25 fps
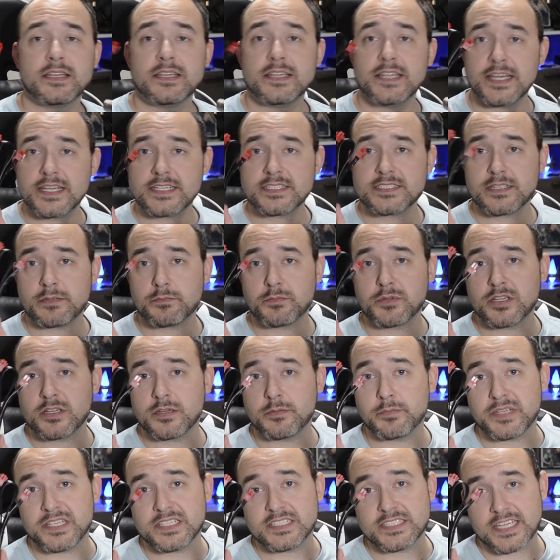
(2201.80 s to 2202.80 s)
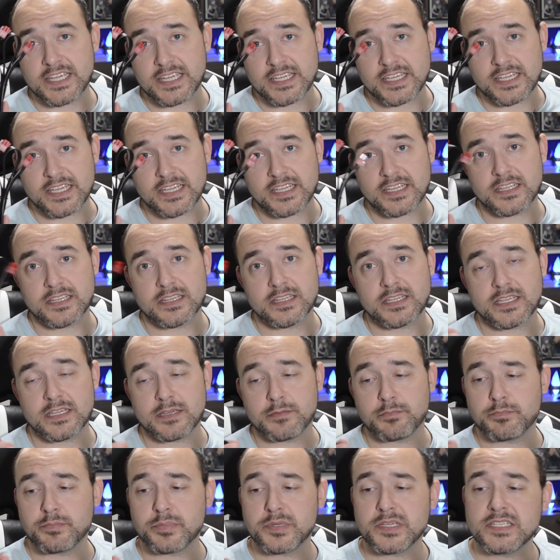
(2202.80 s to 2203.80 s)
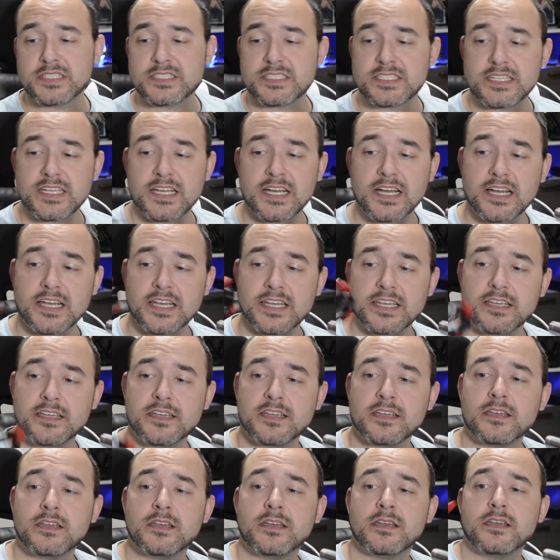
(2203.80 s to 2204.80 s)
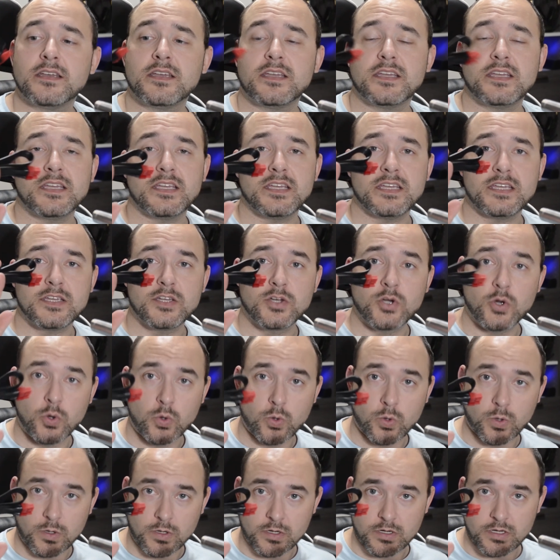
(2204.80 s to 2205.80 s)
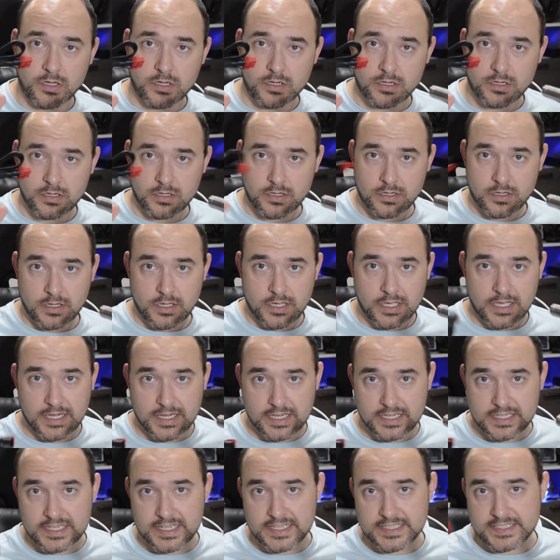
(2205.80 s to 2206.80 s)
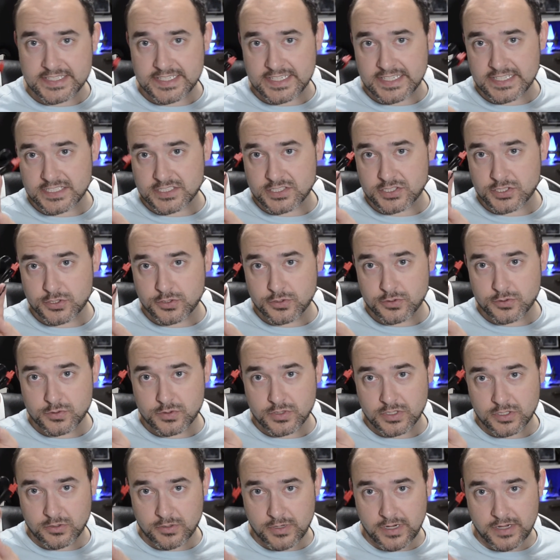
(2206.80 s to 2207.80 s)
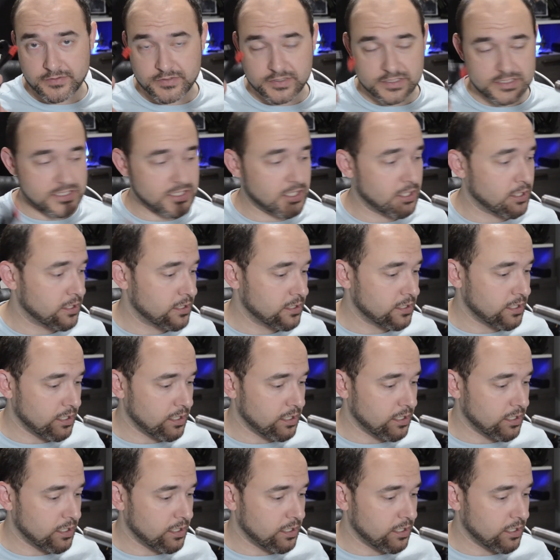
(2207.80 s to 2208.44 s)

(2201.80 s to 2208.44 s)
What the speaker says: Next, I'm going to be taking the PCIe cord and connecting it to the graphics card.